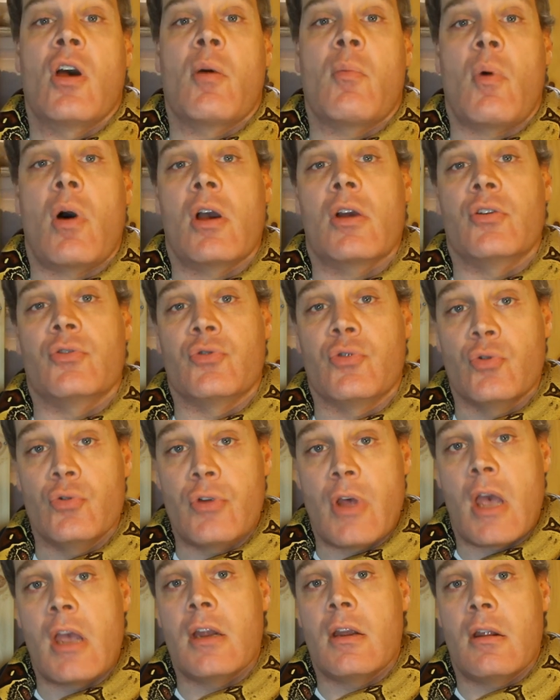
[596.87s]
my due
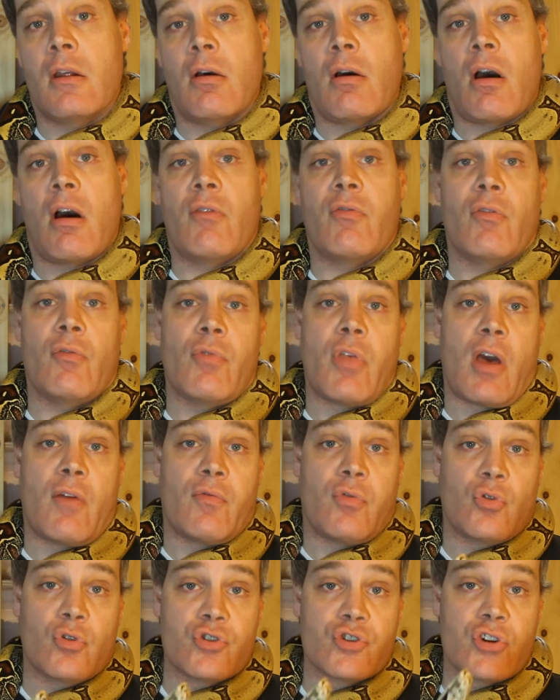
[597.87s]
date off of that
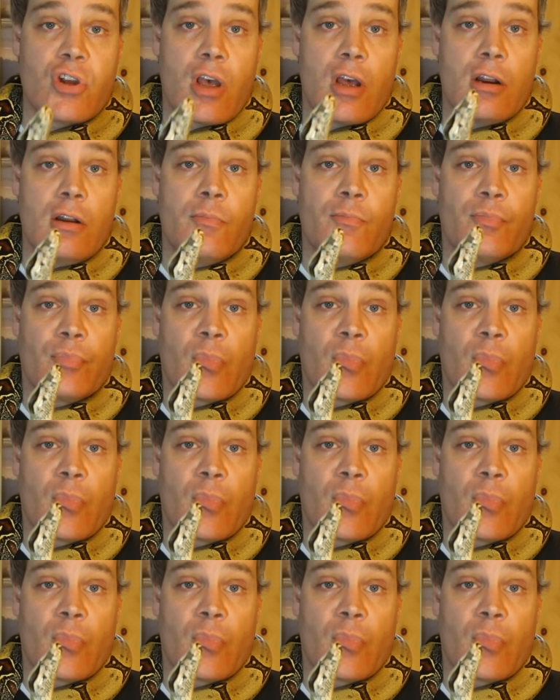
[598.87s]
first shed,